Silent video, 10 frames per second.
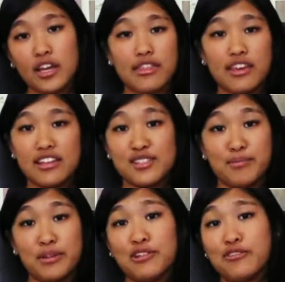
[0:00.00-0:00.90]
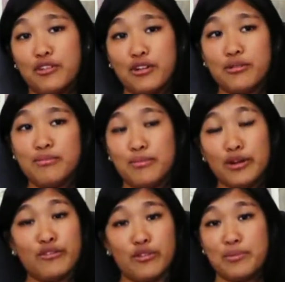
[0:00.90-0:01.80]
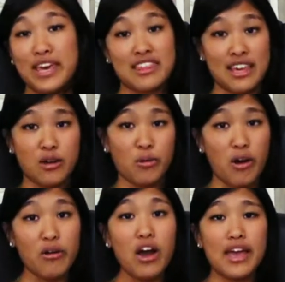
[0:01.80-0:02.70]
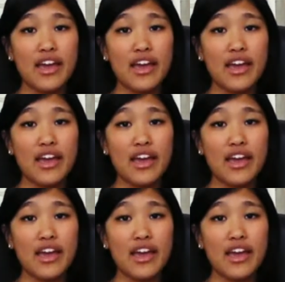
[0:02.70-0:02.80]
I think it's a beautiful, beautiful pithy quote.